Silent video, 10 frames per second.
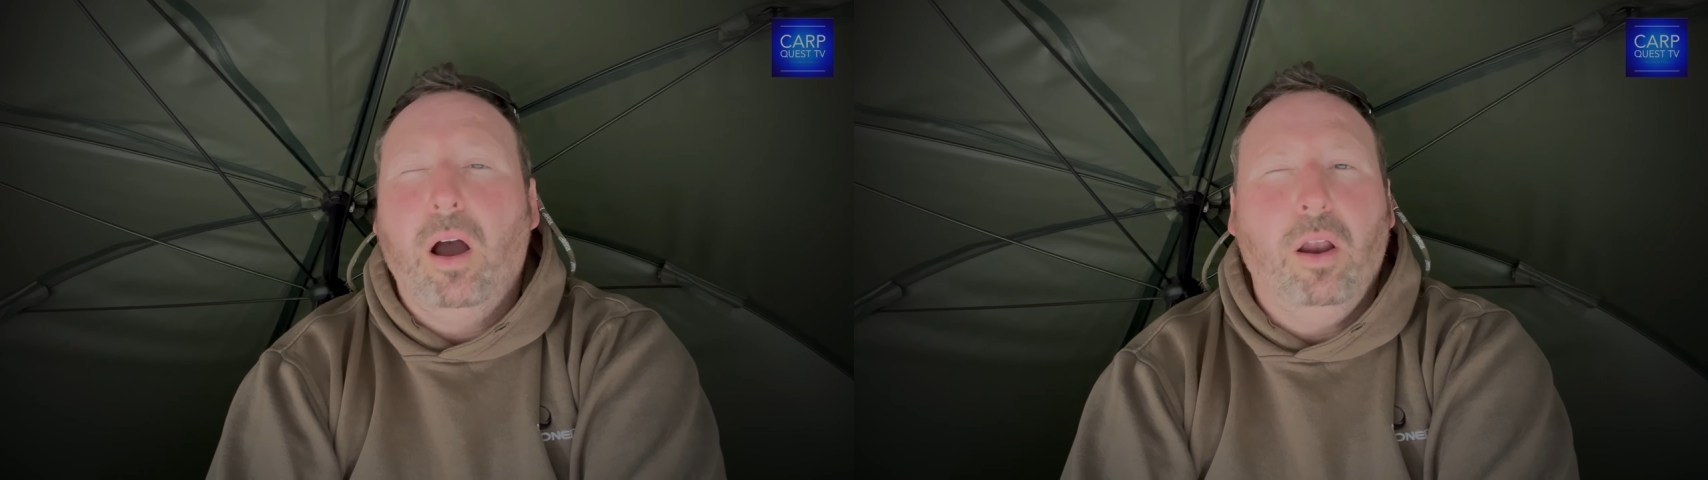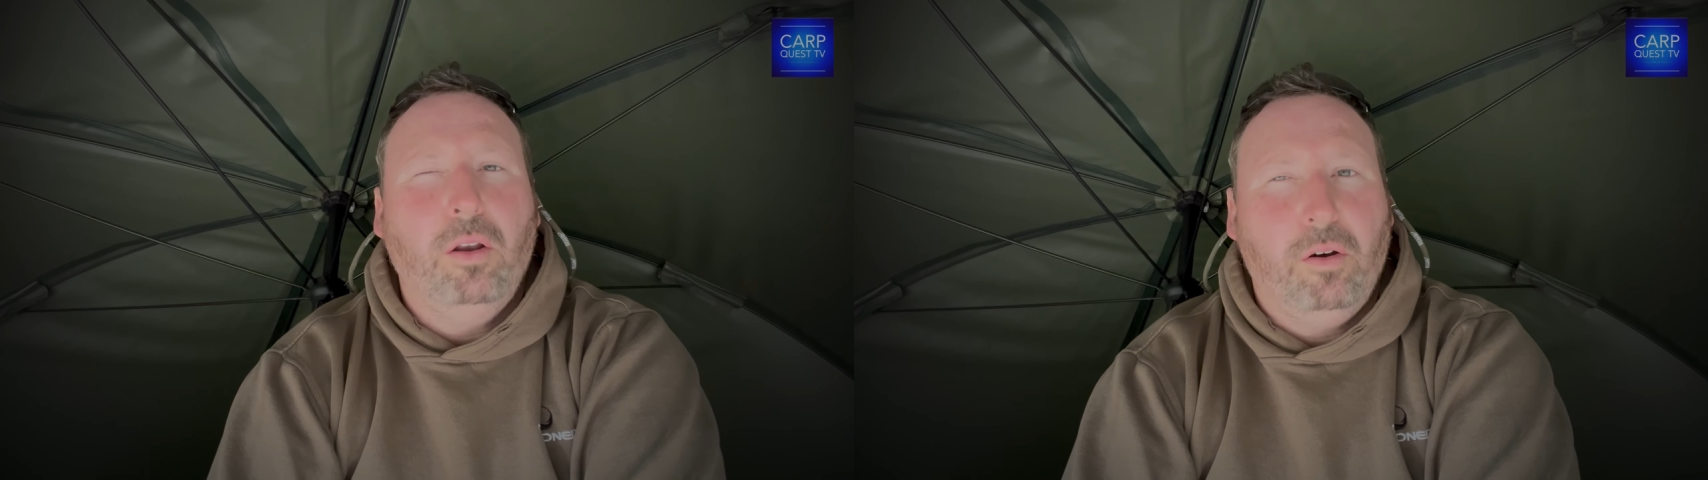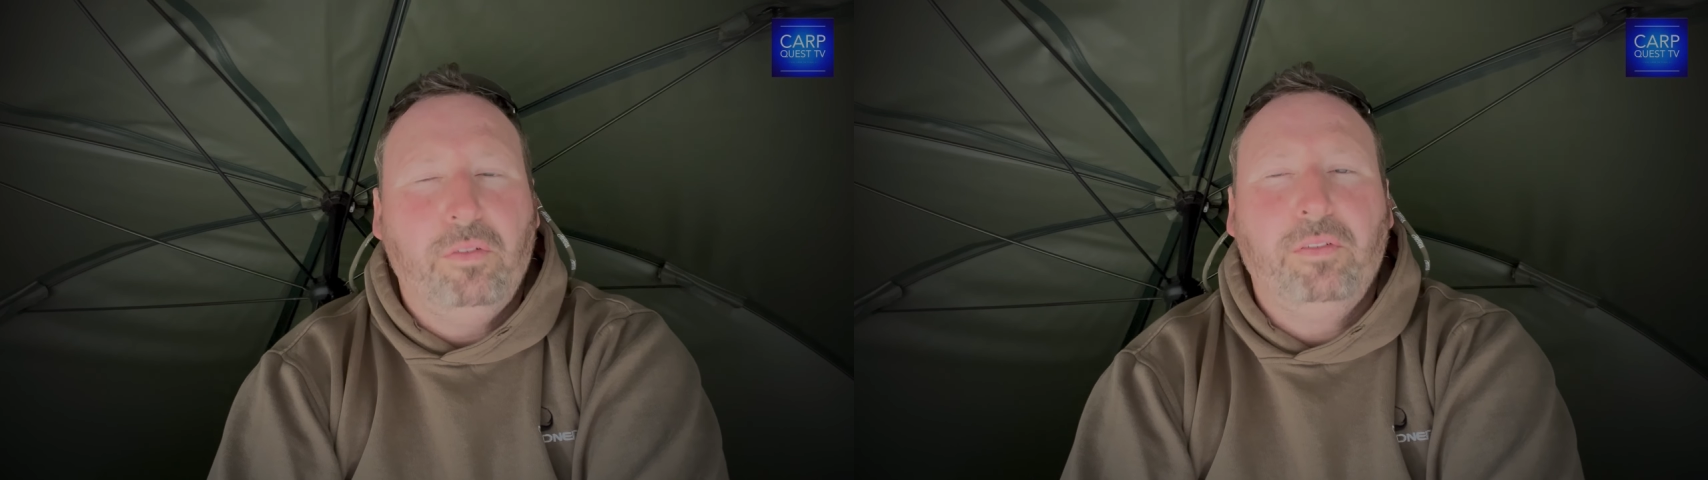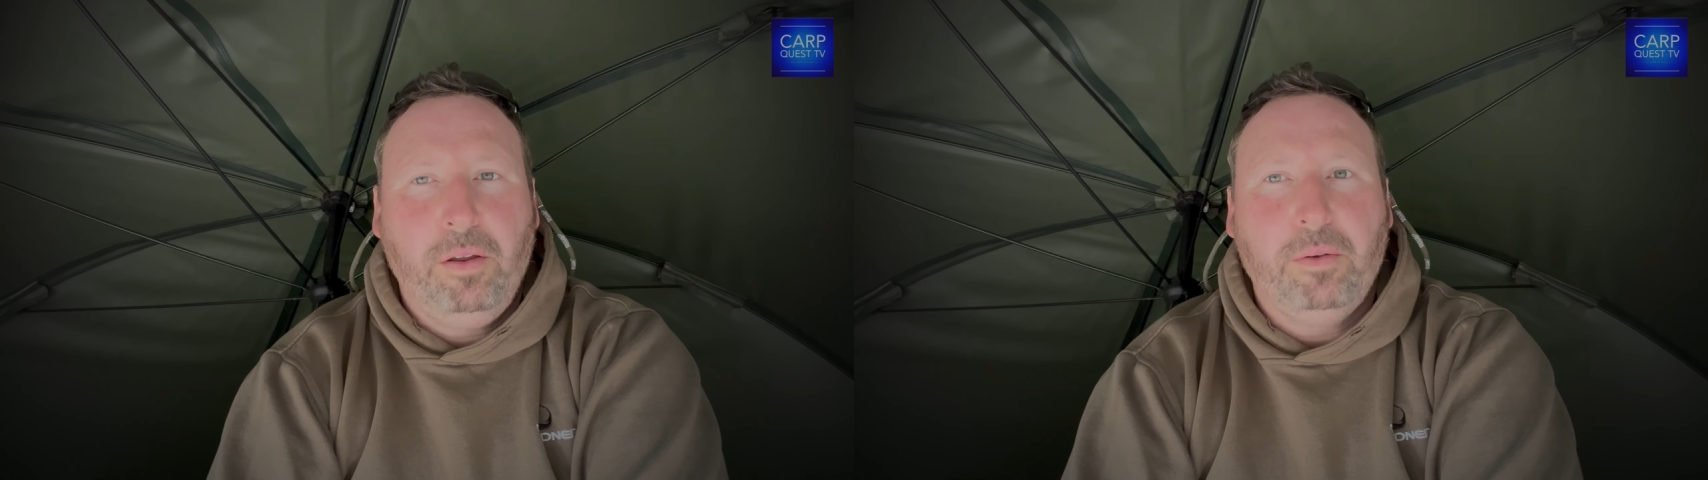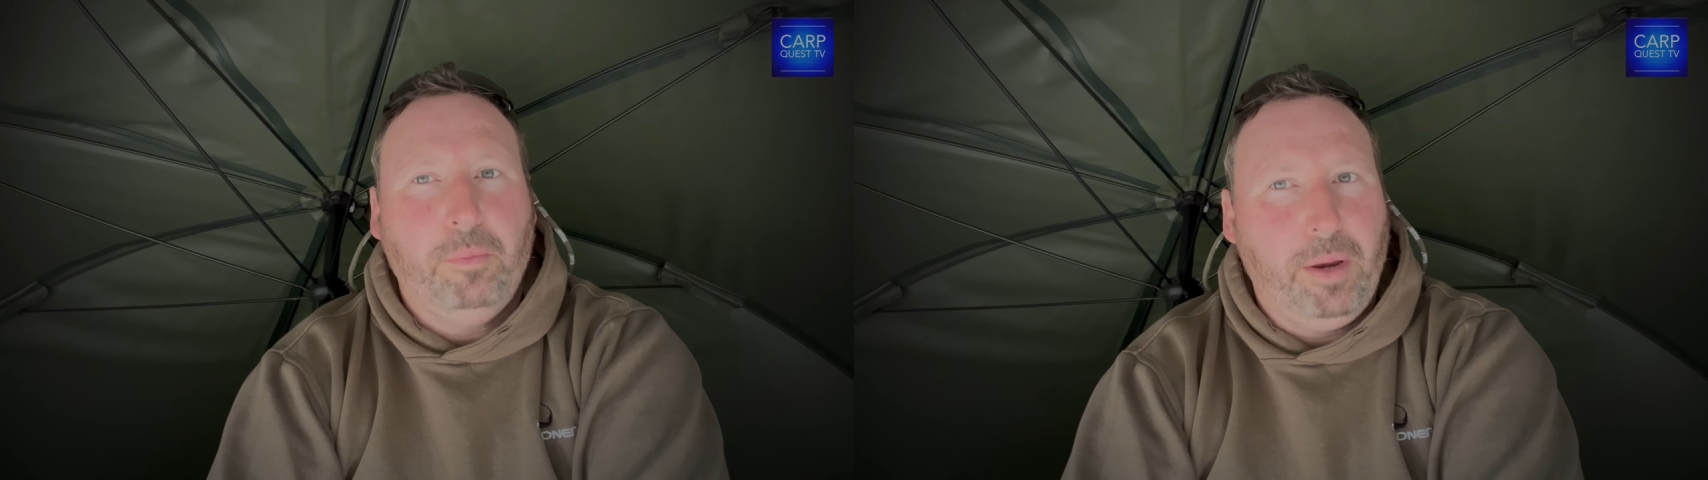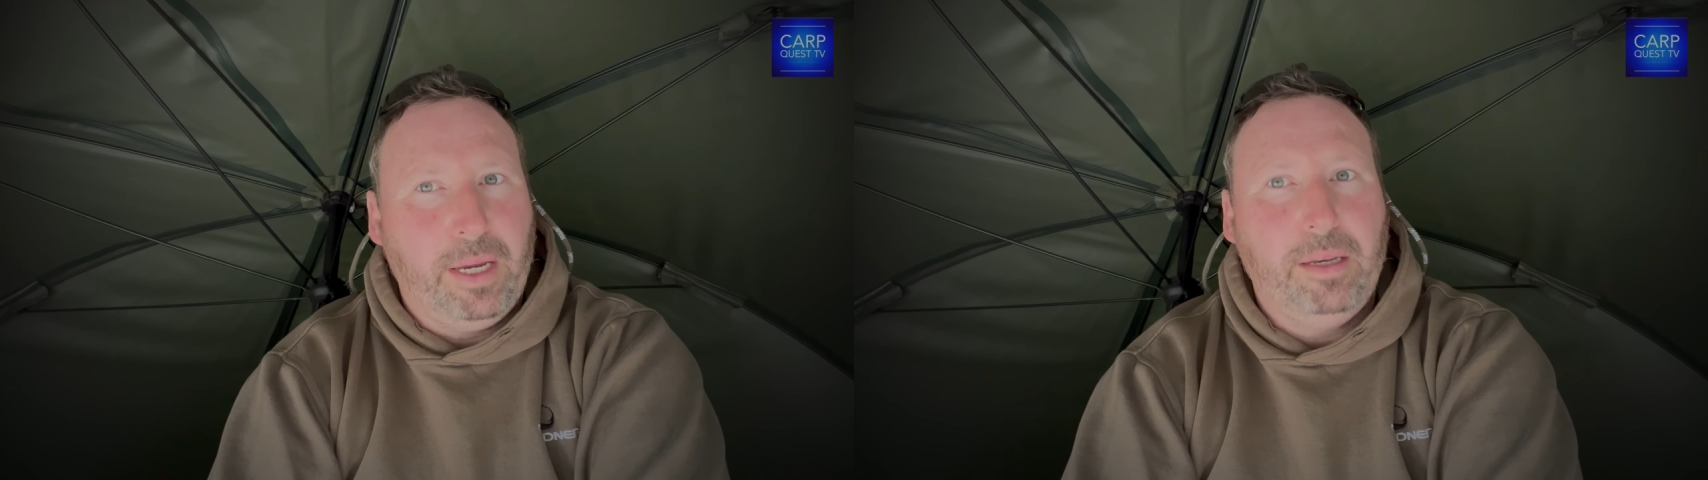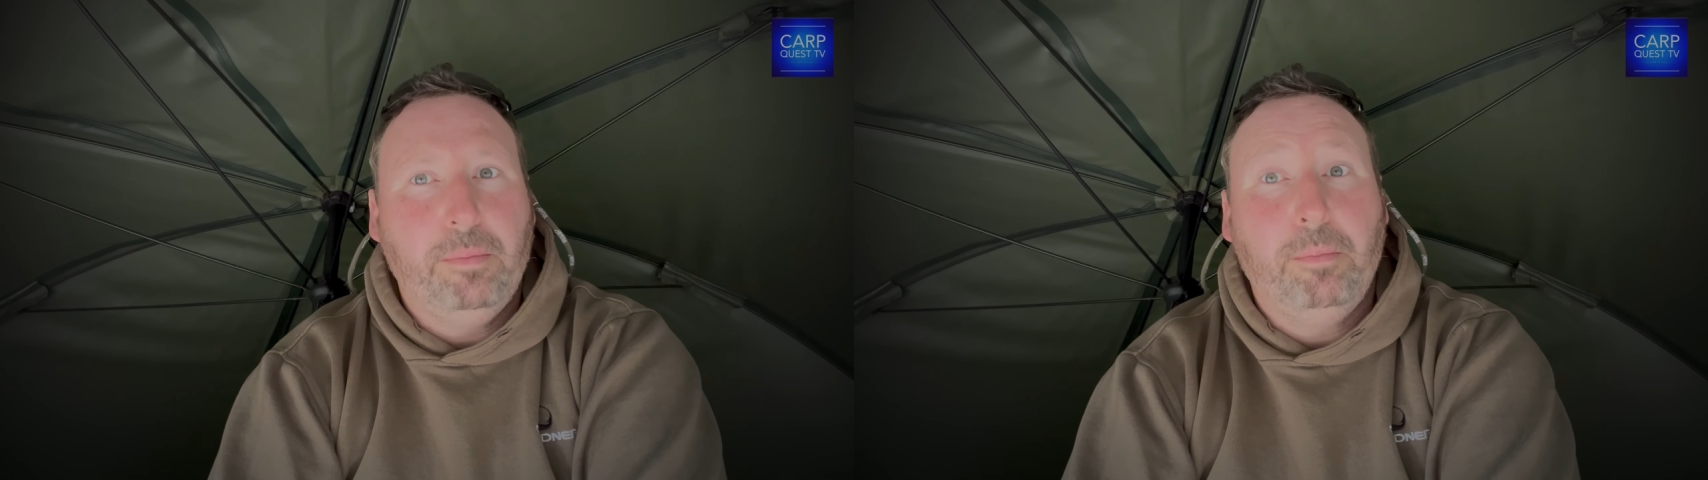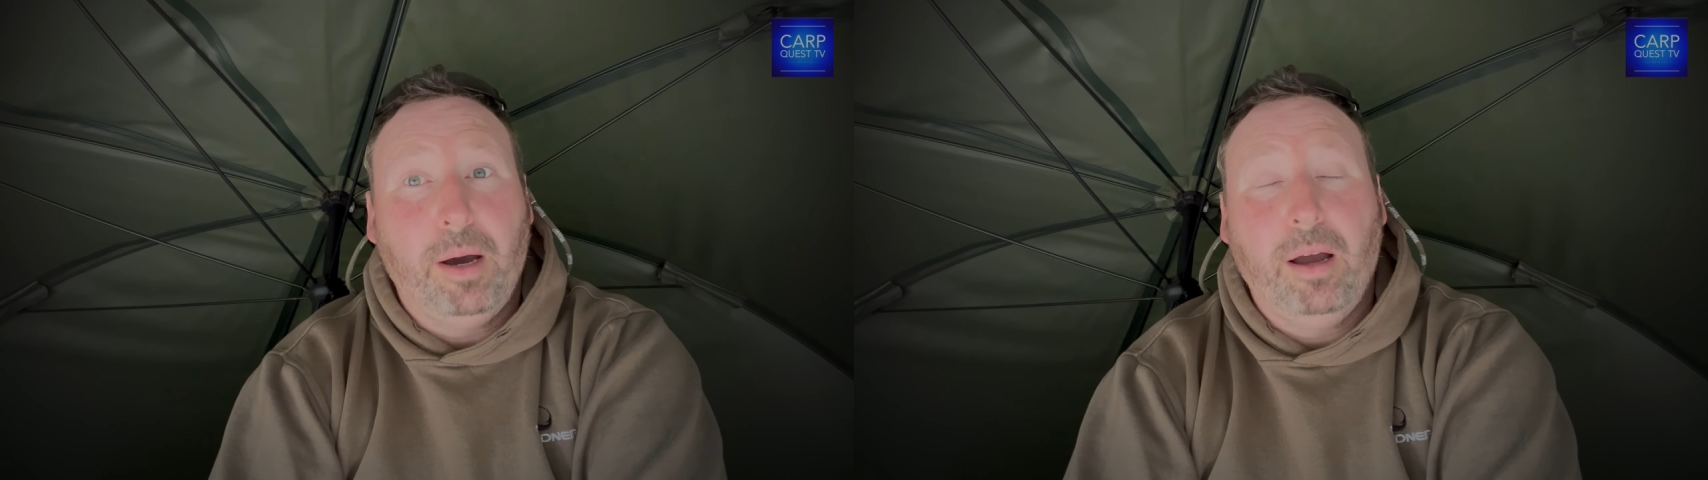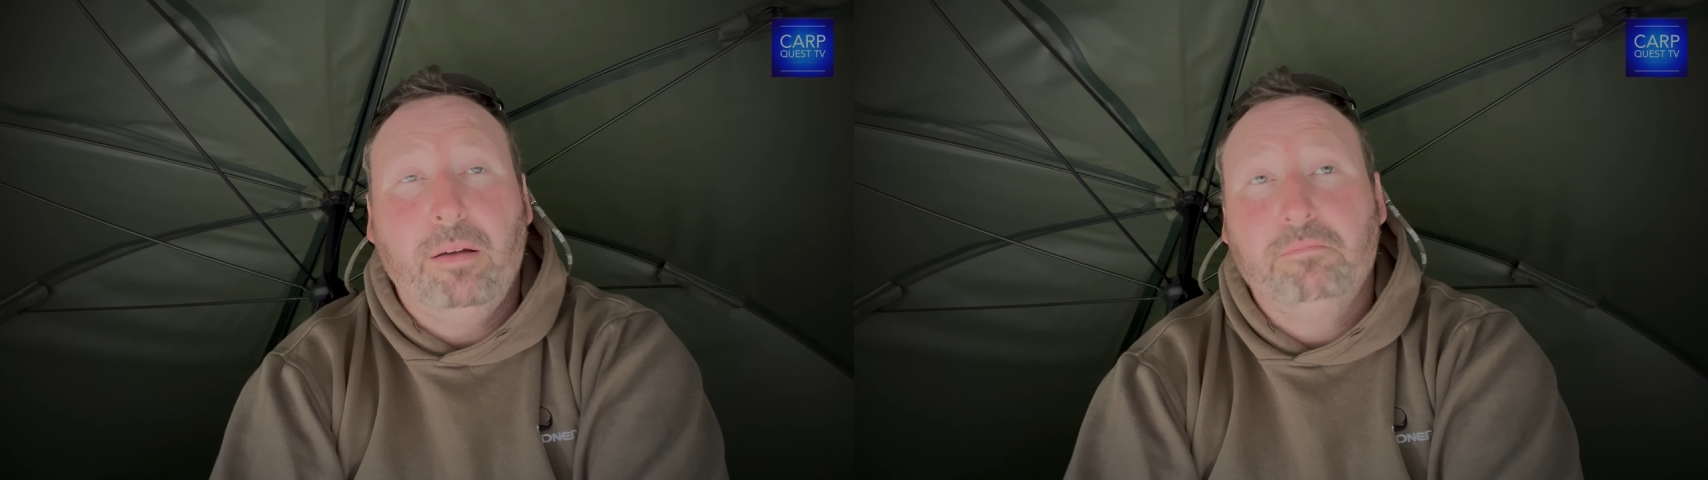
A lot of floating weed, but